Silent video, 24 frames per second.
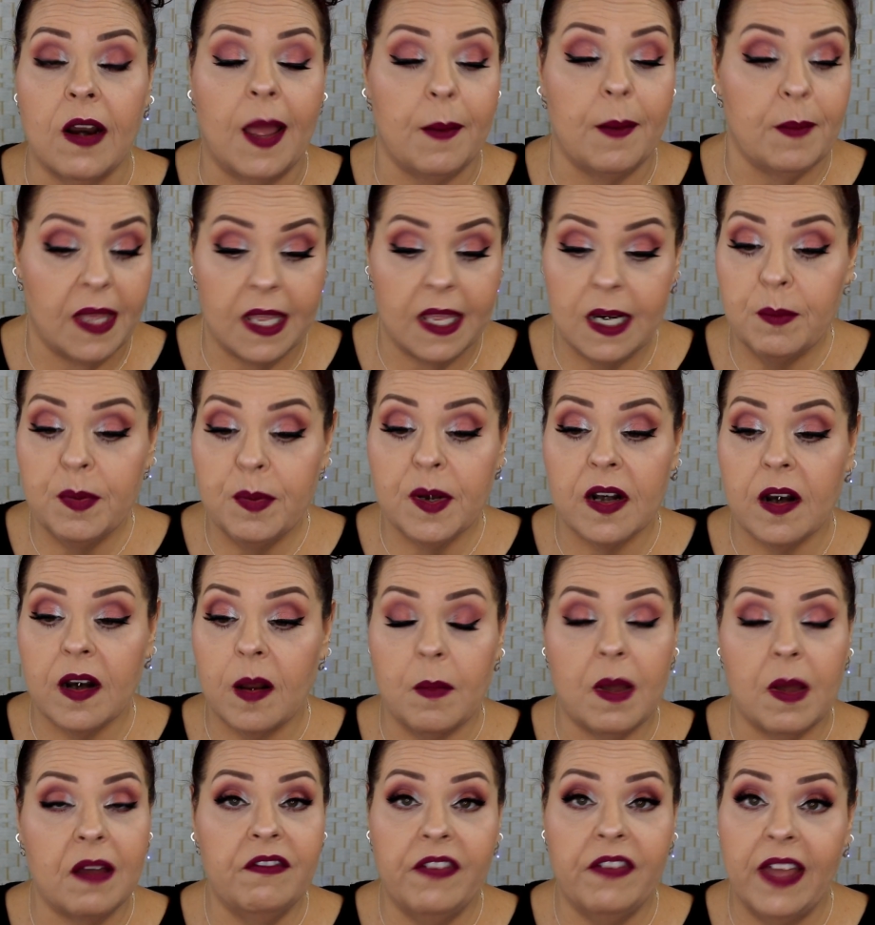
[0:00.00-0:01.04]
I'm gonna put it on
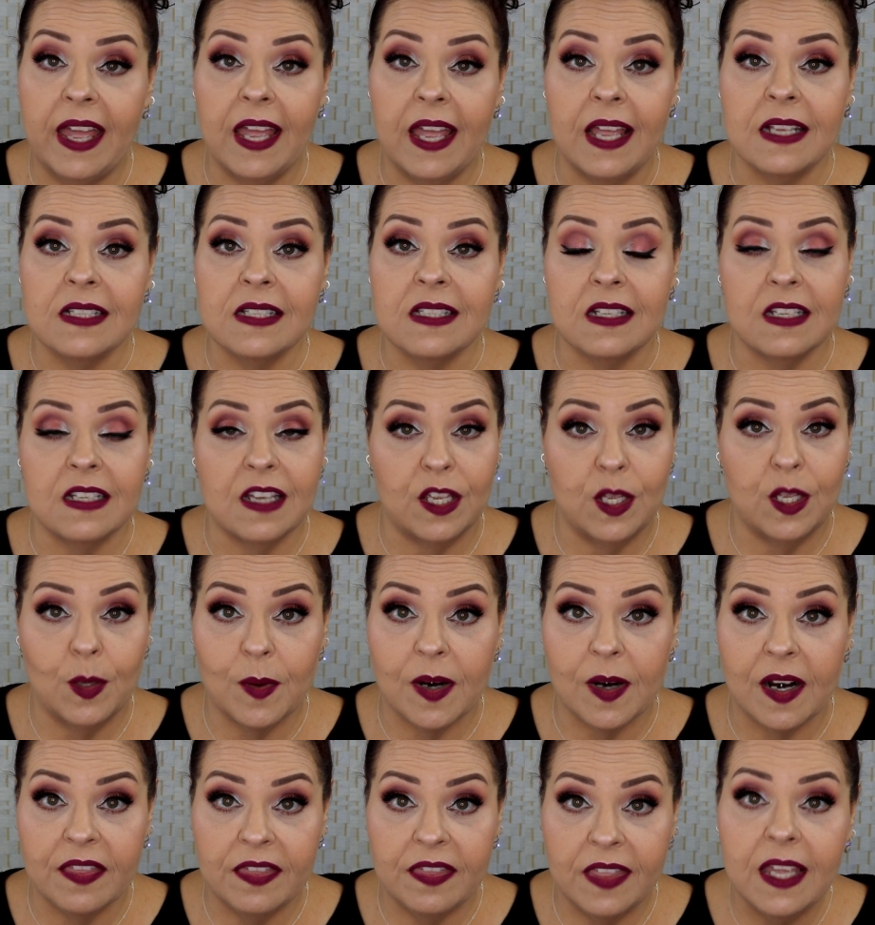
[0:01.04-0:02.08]
my face and tell you
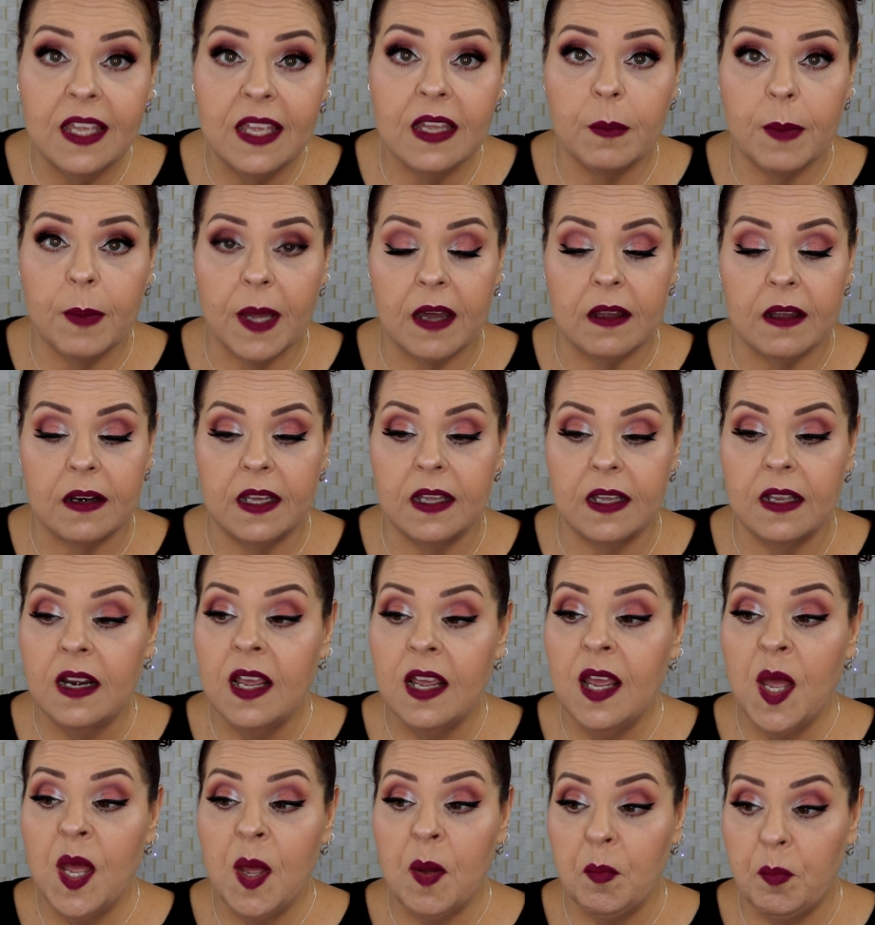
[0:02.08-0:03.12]
what I think about it,
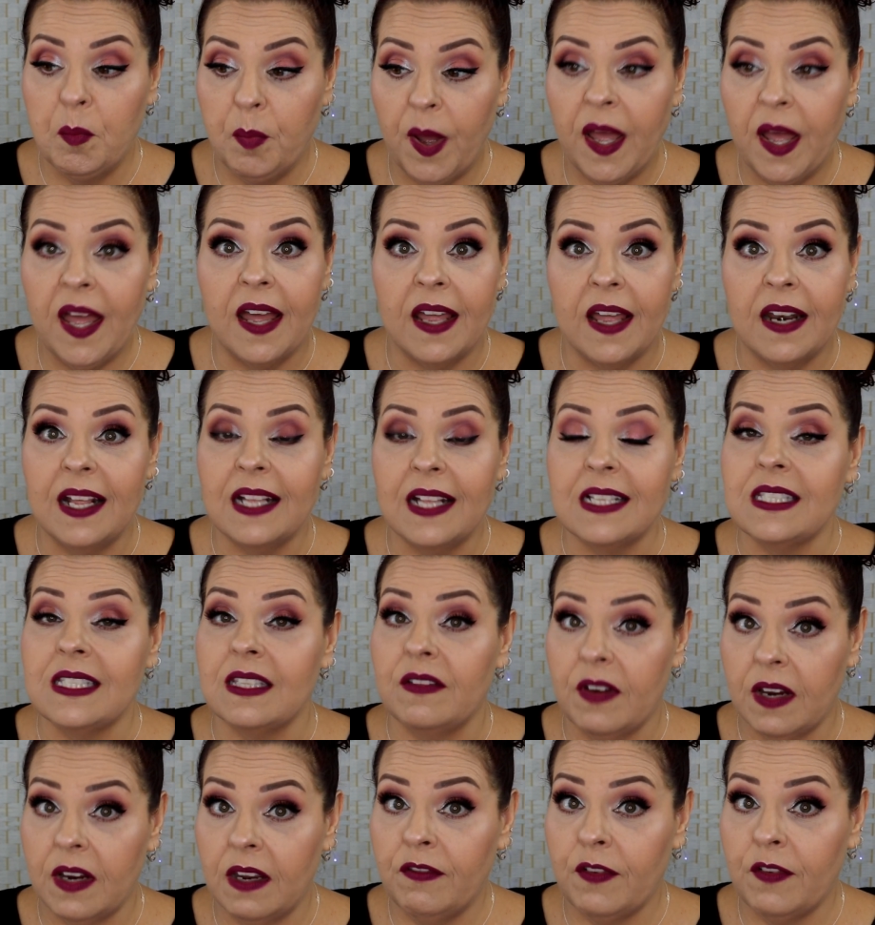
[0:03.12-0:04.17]
but it's the
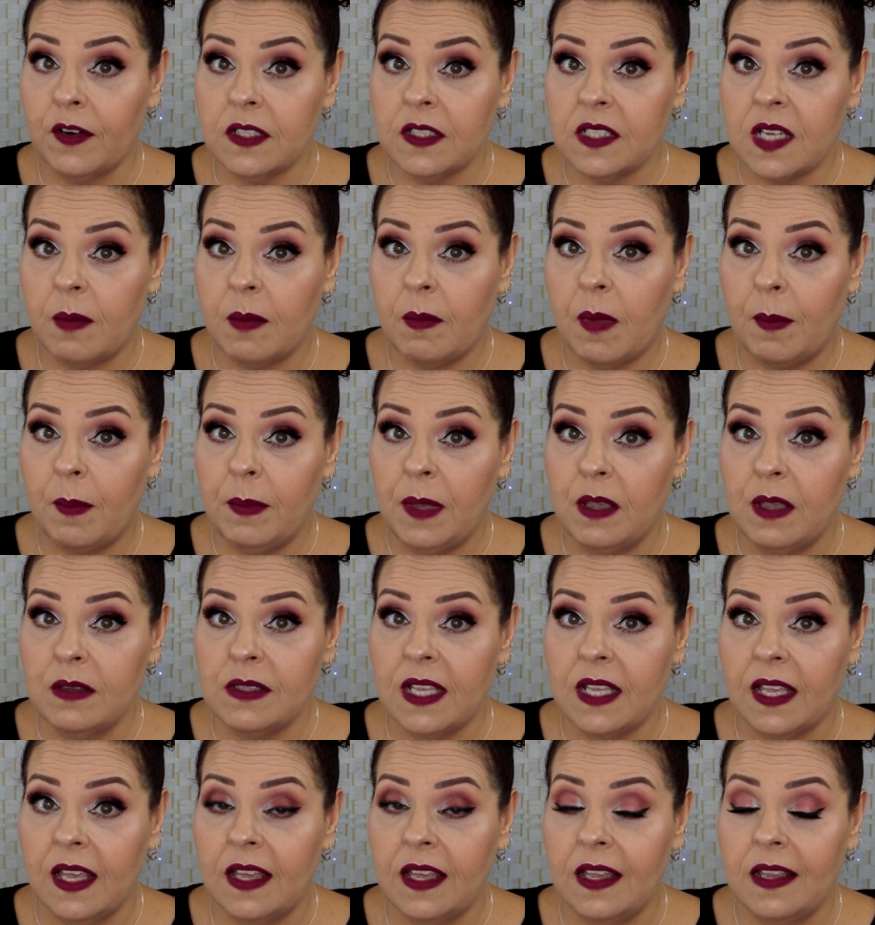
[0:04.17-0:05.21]
very first time I'm
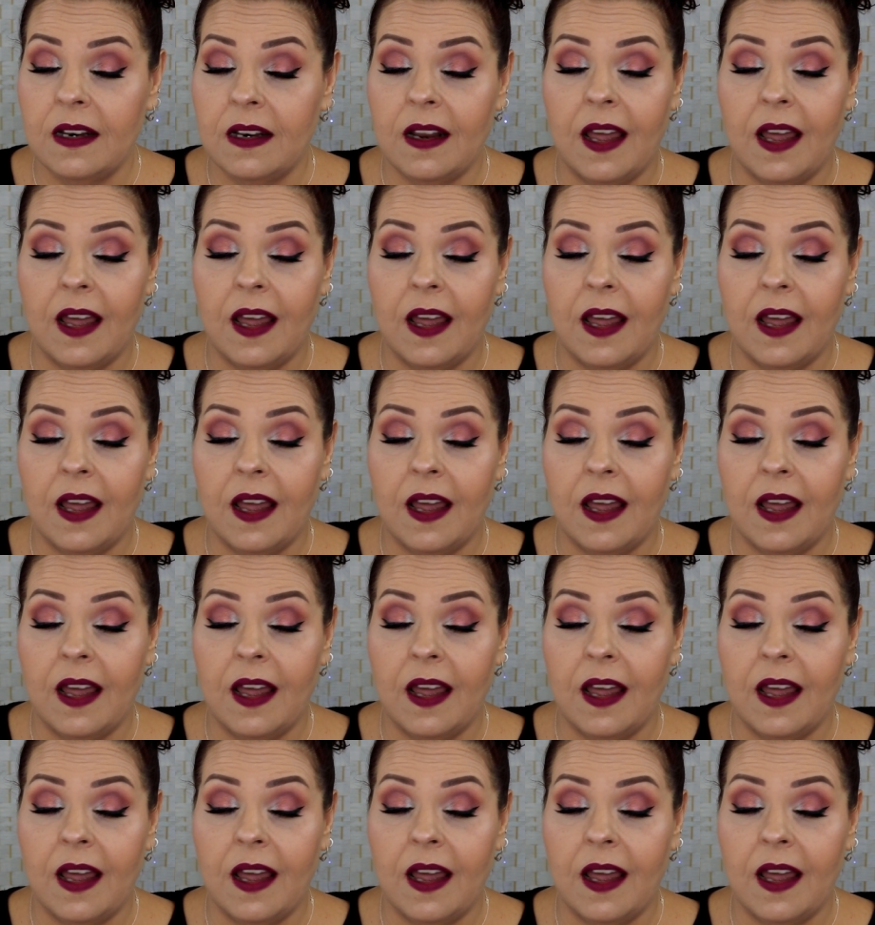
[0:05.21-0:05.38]
using it.